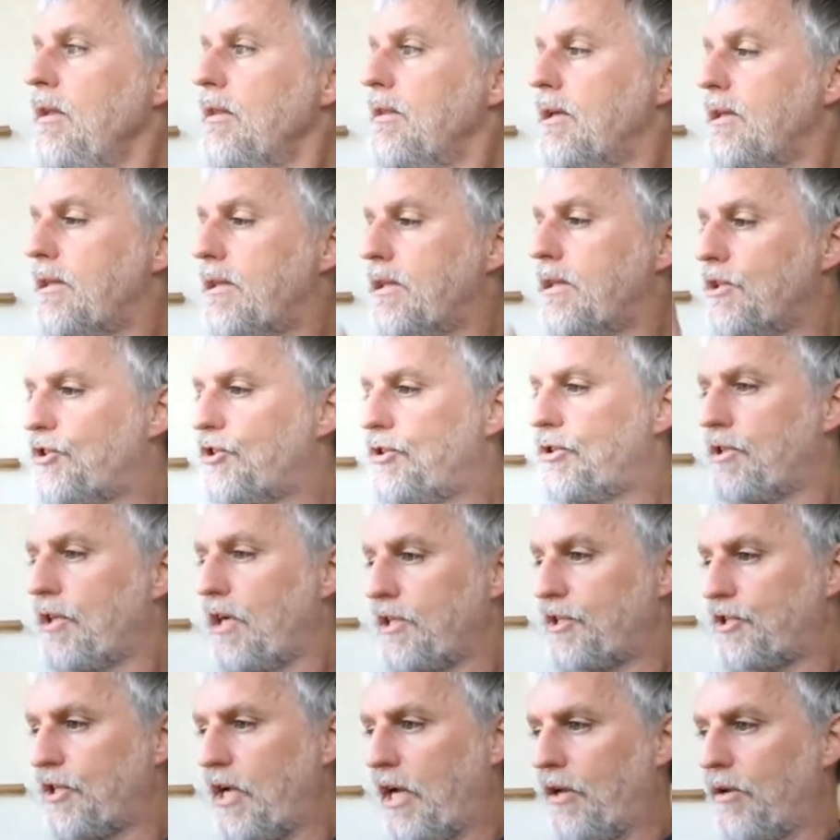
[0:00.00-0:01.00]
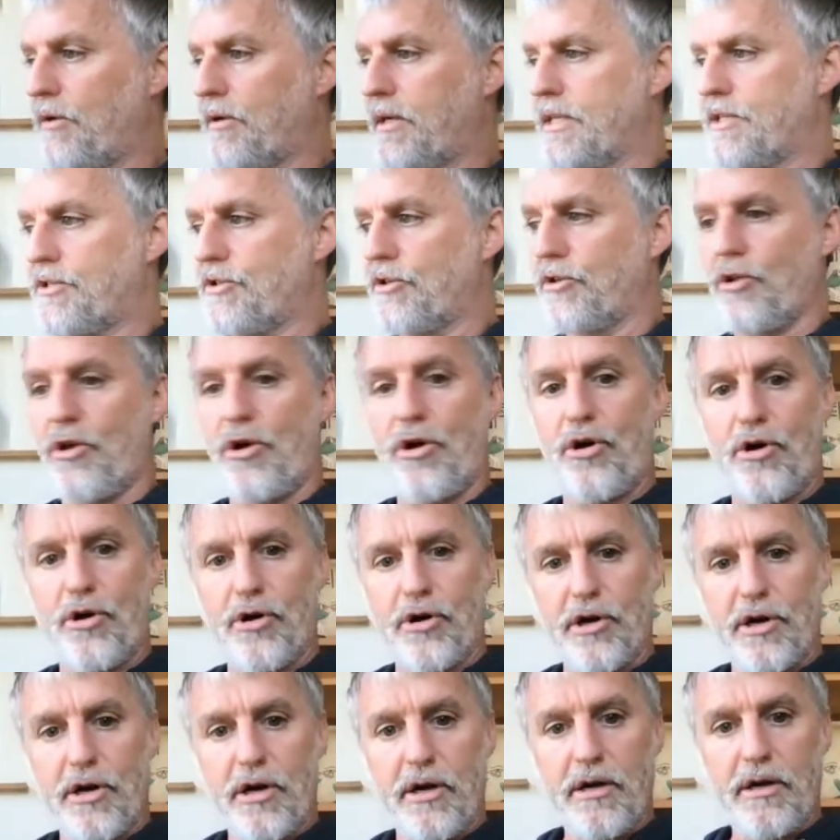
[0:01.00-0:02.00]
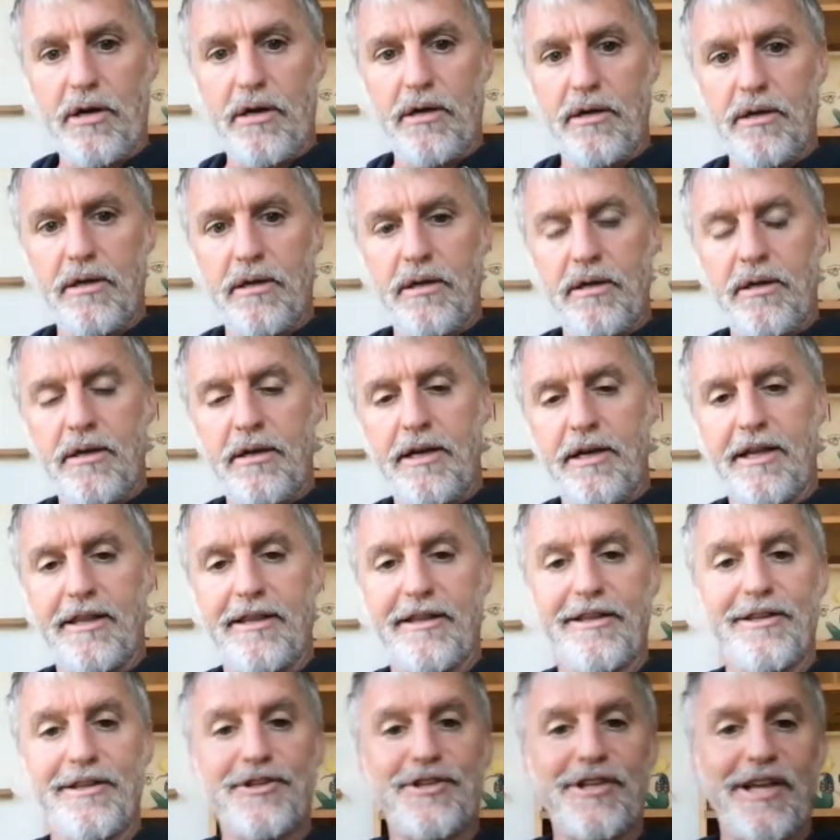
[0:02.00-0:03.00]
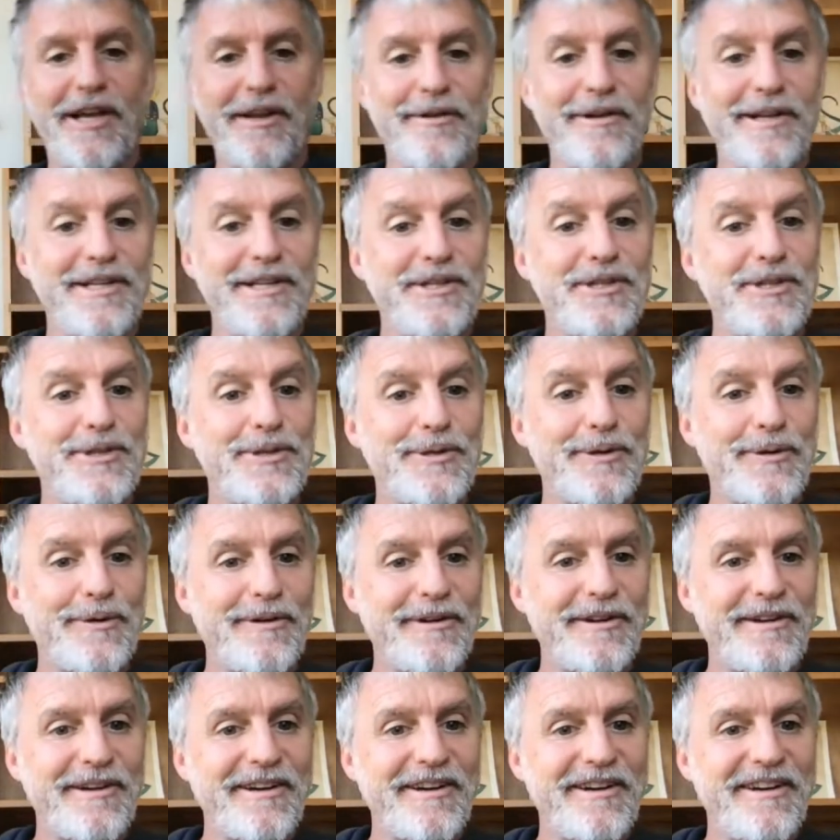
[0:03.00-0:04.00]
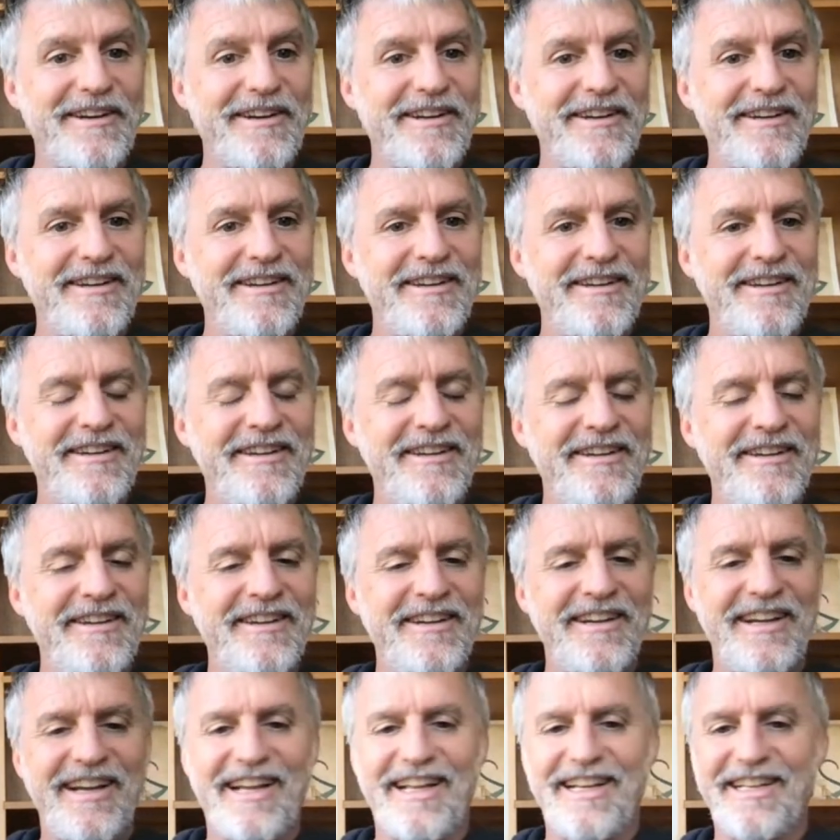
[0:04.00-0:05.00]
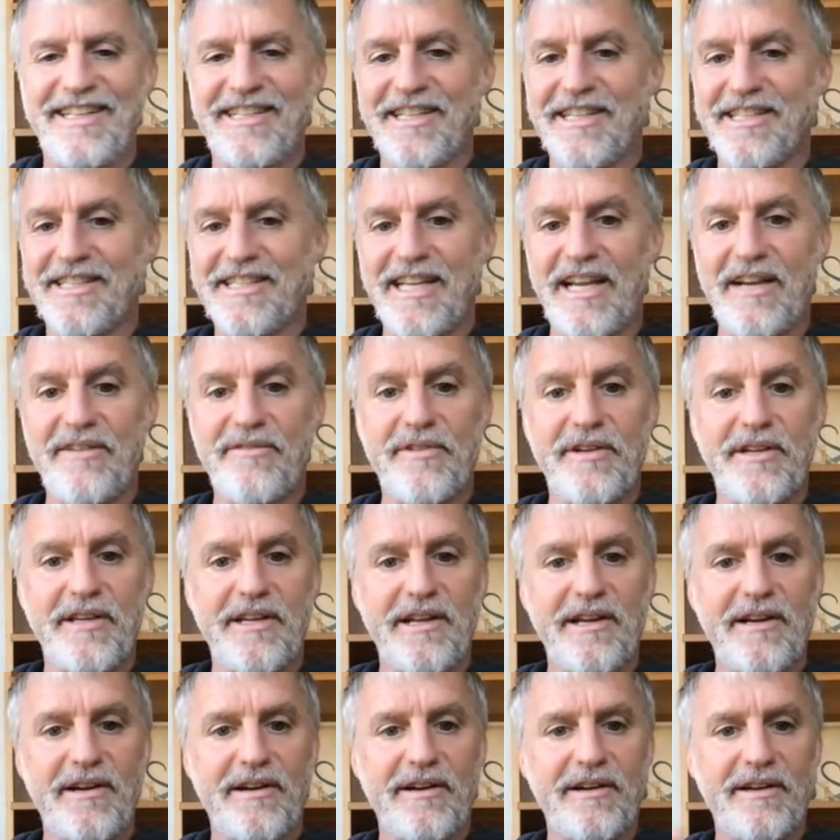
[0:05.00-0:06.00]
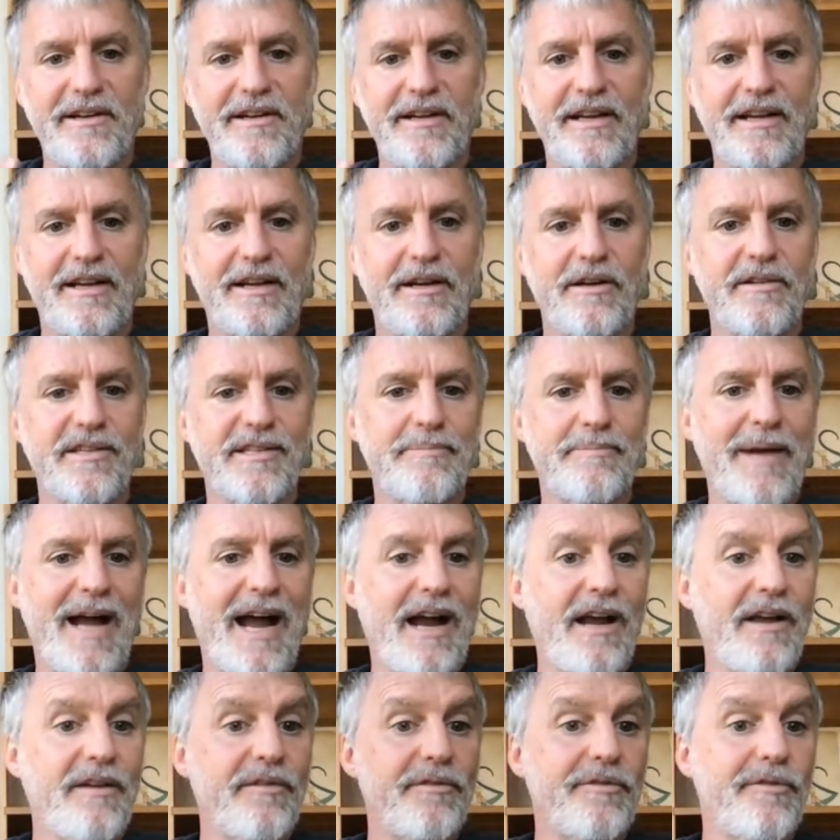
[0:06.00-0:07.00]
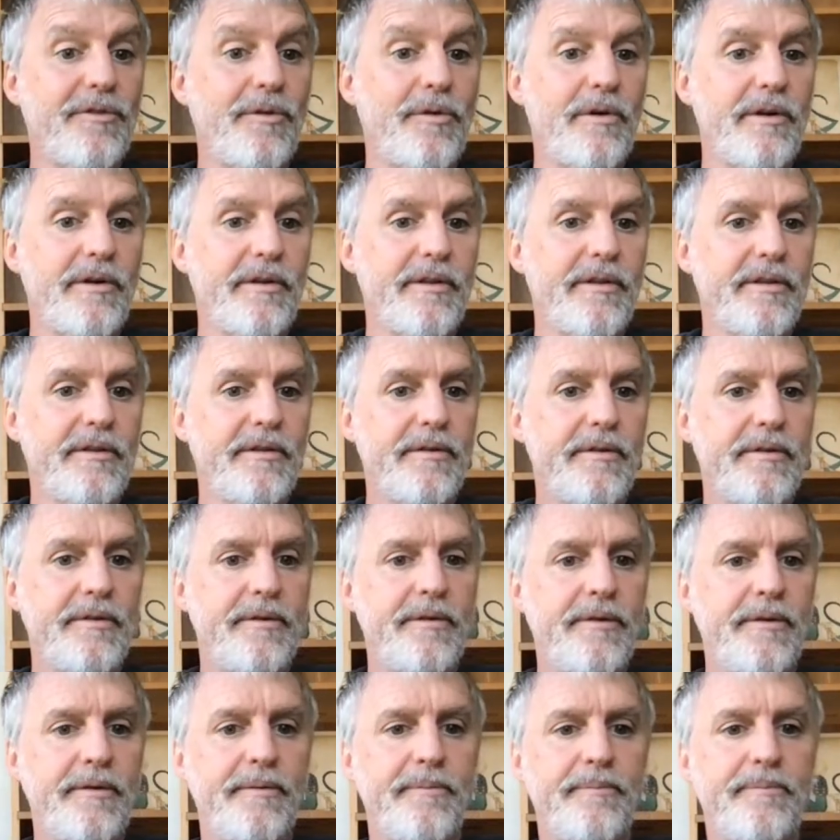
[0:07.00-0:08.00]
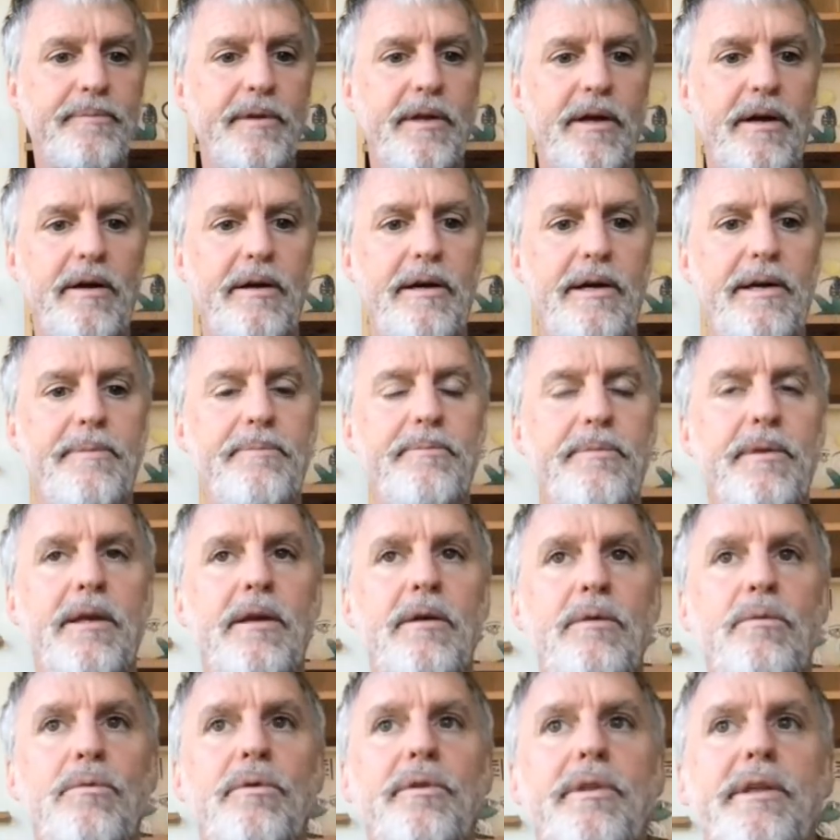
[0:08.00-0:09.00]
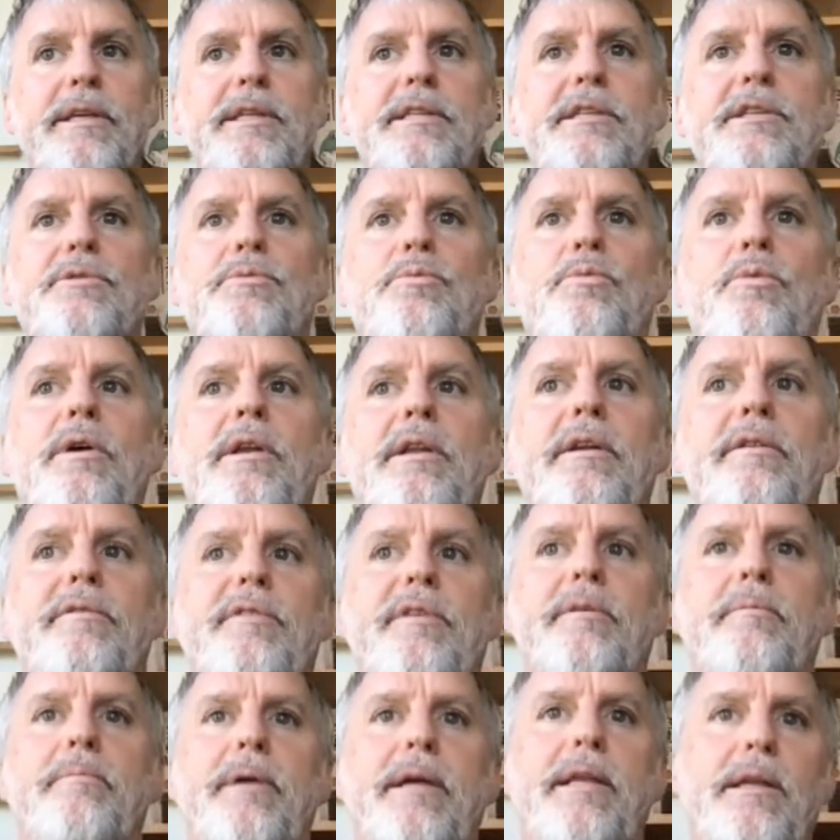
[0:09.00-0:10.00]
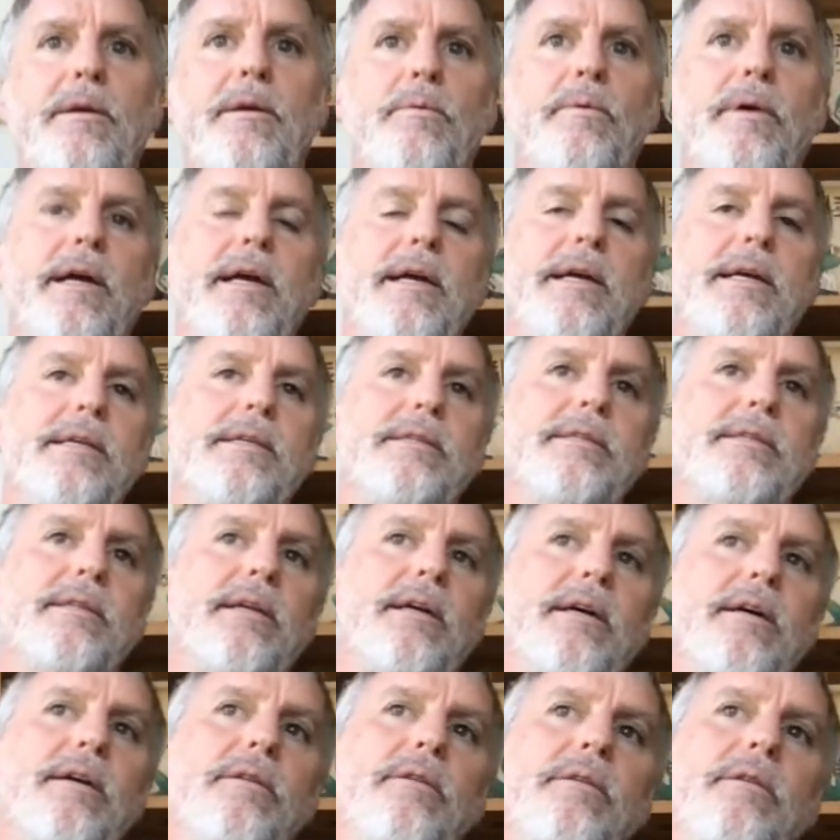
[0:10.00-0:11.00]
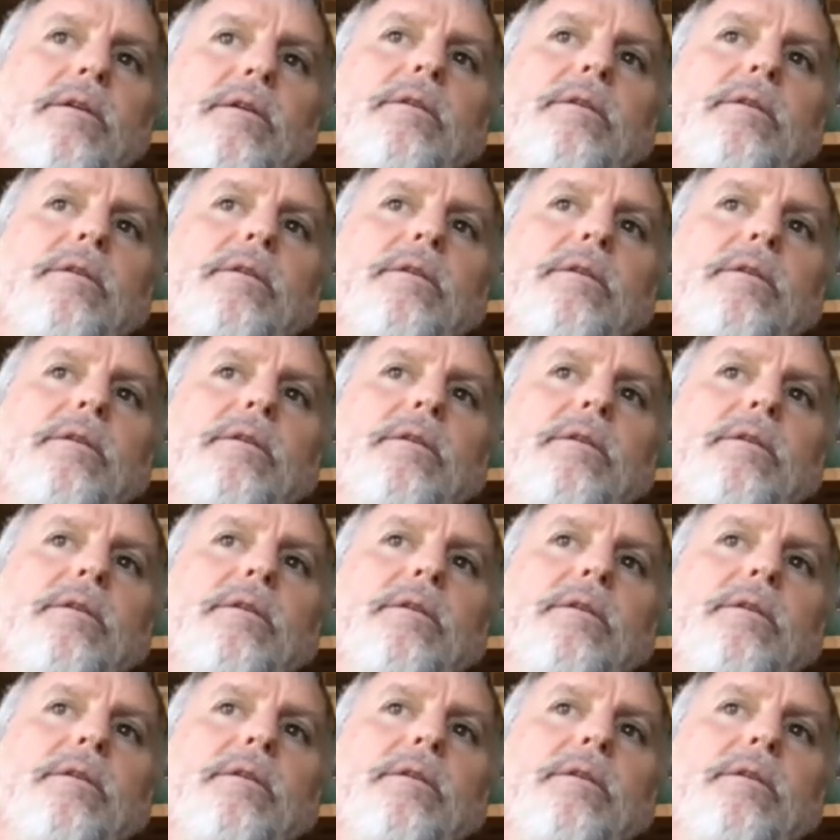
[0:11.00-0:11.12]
that the shadow gets longer and then the shadow gets shorter. And just every year it goes back and forth. All right. Well, this is one of the many ways that